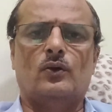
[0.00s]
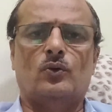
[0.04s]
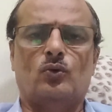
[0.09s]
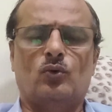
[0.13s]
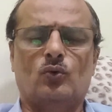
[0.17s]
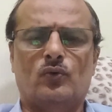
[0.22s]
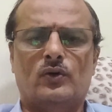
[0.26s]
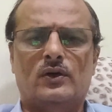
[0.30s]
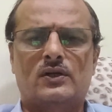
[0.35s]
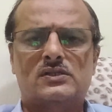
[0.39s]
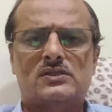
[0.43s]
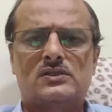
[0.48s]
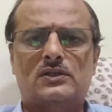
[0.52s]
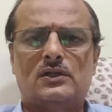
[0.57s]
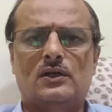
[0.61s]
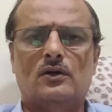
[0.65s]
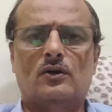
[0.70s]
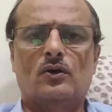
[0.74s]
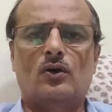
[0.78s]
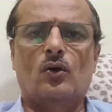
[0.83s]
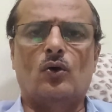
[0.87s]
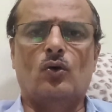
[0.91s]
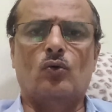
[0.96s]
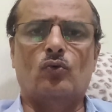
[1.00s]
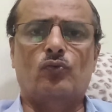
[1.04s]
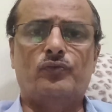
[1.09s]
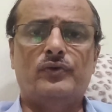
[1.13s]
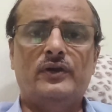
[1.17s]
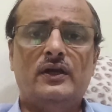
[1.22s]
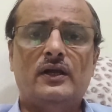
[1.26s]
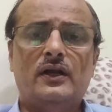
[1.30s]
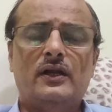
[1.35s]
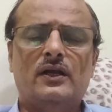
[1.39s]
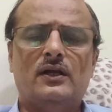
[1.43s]
towards the
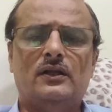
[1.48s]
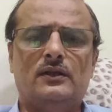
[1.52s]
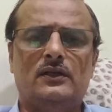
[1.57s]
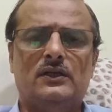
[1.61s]
Virya